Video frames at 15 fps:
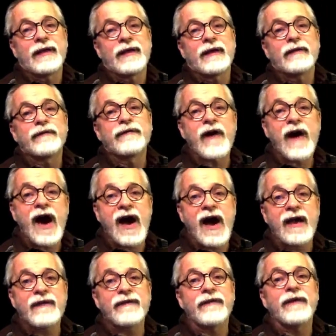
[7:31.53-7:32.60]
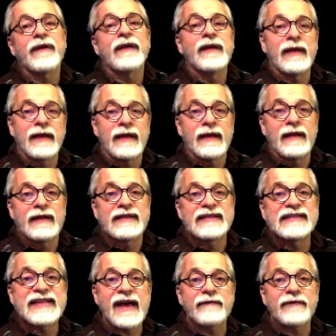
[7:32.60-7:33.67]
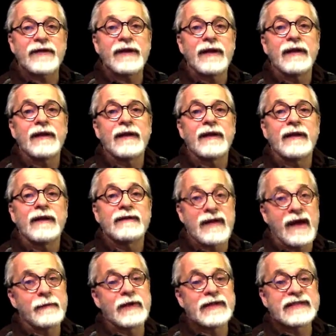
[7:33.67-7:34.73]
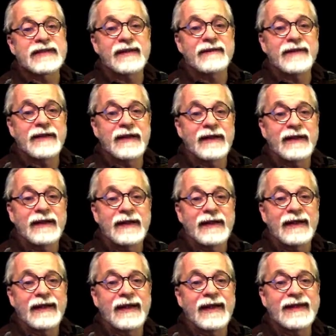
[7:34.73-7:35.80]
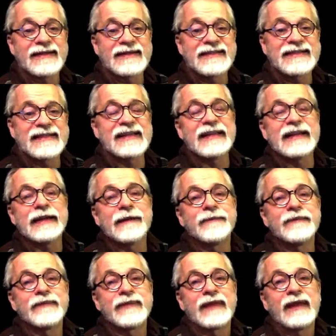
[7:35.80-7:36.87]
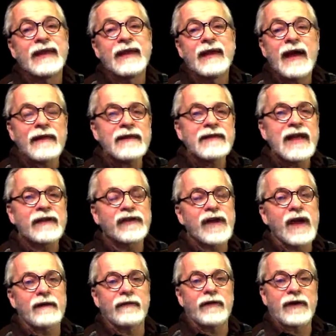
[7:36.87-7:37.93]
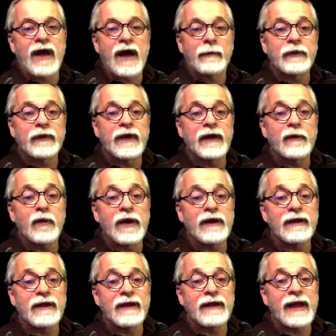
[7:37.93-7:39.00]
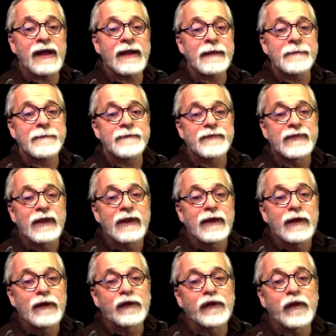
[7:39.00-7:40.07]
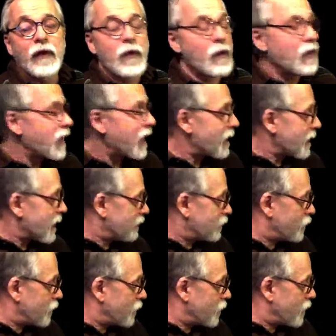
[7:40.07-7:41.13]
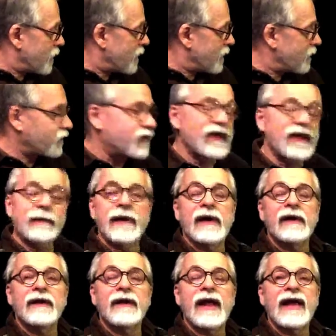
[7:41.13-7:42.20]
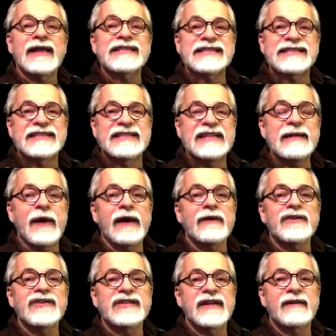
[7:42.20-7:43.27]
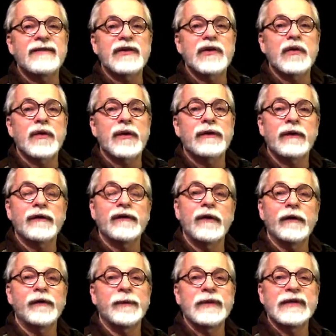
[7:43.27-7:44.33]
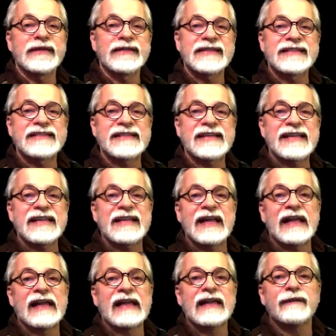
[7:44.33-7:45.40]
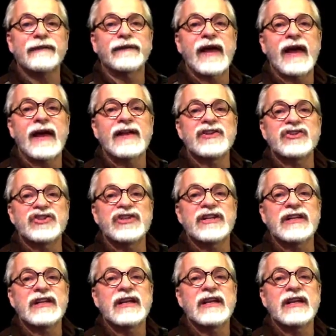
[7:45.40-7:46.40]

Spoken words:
5, 7, dominant 7, and C. I think that's kind of a complicated way to get at it. So what I like to do is think about it as a C minor 7 chord, those notes being C, E flat, G,